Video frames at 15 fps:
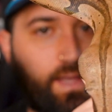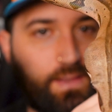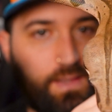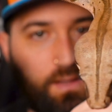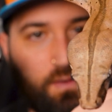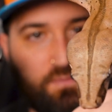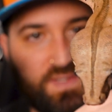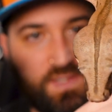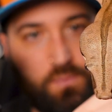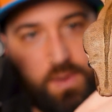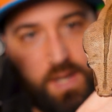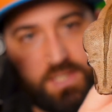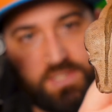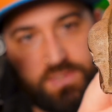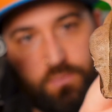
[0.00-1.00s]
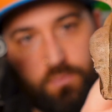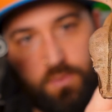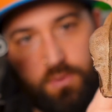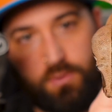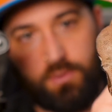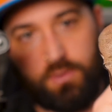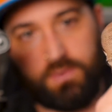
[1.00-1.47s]
that loves to watch the
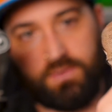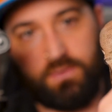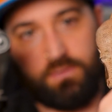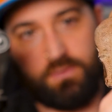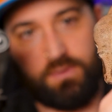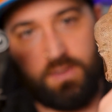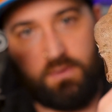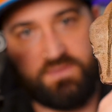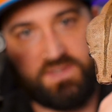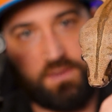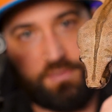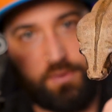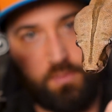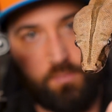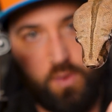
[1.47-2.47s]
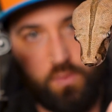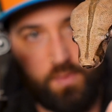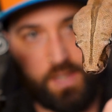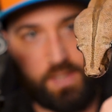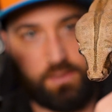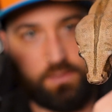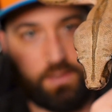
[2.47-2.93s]
world, loves to
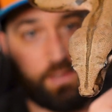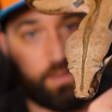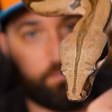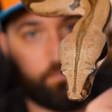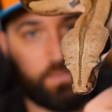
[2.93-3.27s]
thermoregulate,